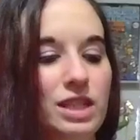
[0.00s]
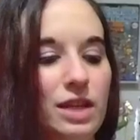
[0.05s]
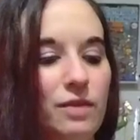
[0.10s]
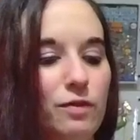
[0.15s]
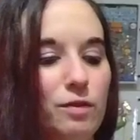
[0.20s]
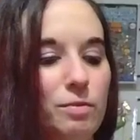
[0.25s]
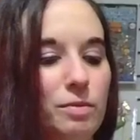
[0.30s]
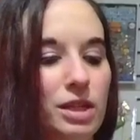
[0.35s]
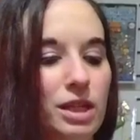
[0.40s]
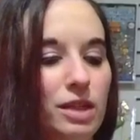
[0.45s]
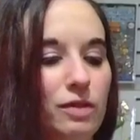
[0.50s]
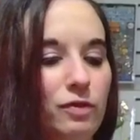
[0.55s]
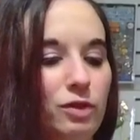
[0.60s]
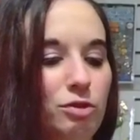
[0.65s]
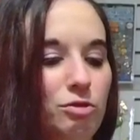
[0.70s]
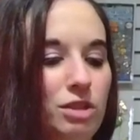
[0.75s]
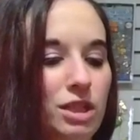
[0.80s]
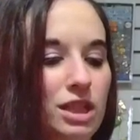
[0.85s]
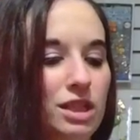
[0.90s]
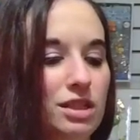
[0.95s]
government. If you
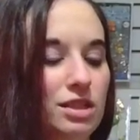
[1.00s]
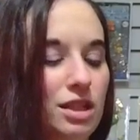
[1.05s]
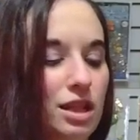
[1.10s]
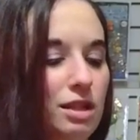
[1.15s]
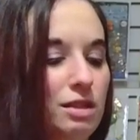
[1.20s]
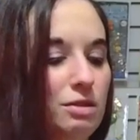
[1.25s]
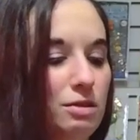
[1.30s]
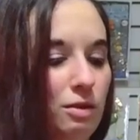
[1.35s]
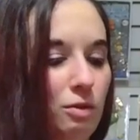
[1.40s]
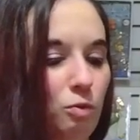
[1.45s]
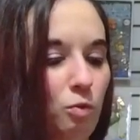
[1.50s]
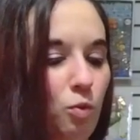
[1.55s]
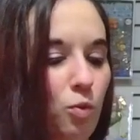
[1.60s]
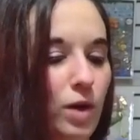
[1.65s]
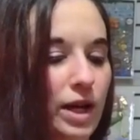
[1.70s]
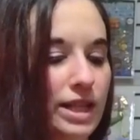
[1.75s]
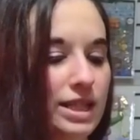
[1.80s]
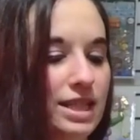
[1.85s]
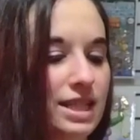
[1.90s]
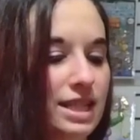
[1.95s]
need a
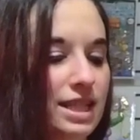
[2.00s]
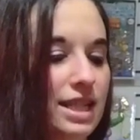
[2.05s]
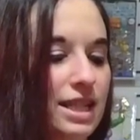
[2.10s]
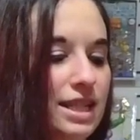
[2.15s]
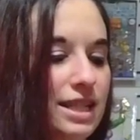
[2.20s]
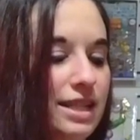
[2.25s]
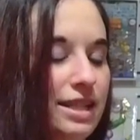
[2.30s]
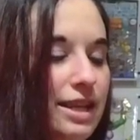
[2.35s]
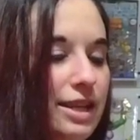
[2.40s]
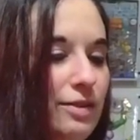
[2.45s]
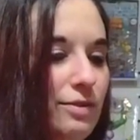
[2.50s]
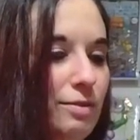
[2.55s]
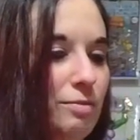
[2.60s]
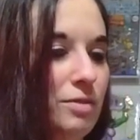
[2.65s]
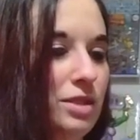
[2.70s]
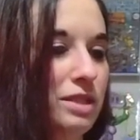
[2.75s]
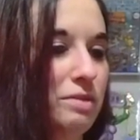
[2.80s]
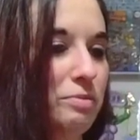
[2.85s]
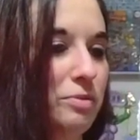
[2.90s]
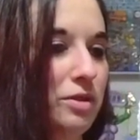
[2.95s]
1-sentence line from
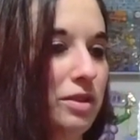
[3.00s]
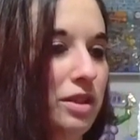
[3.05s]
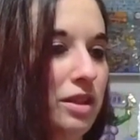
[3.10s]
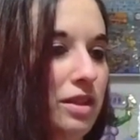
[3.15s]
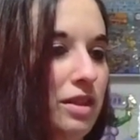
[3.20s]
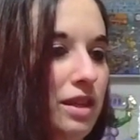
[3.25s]
this book